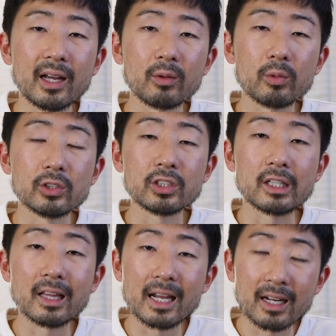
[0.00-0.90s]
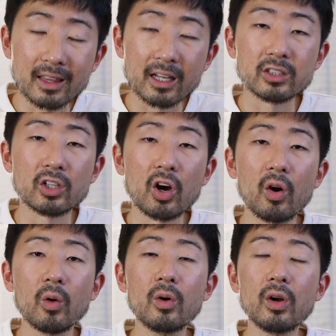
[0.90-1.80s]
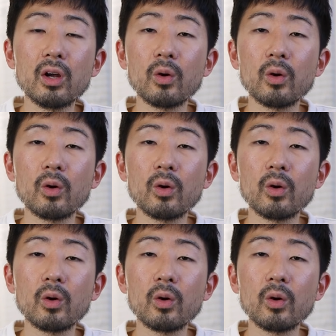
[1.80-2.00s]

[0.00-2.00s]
and we're just letting things go